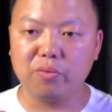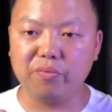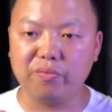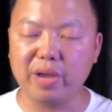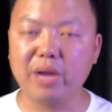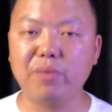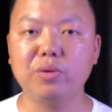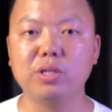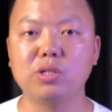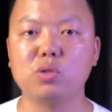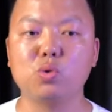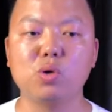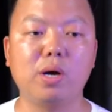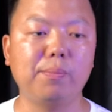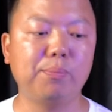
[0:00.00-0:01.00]
very
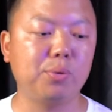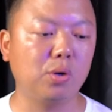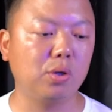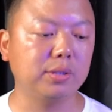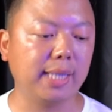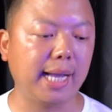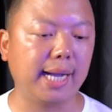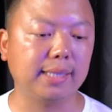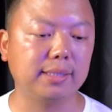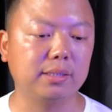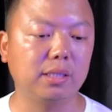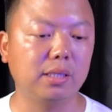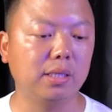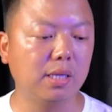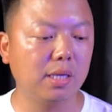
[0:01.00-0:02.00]
strong
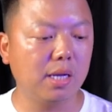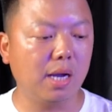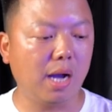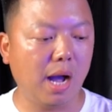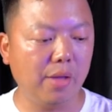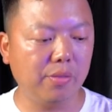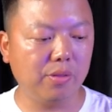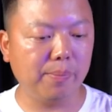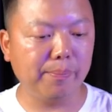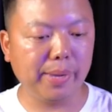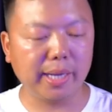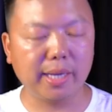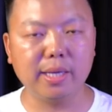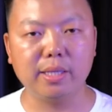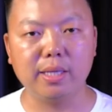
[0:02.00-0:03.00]
product and
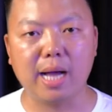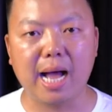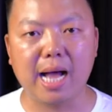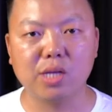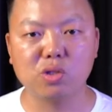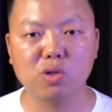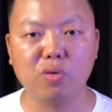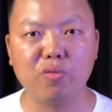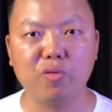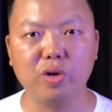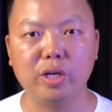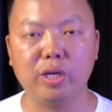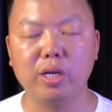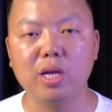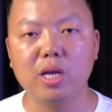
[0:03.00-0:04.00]
make it
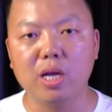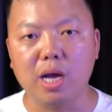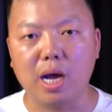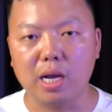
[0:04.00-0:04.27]
hassle-free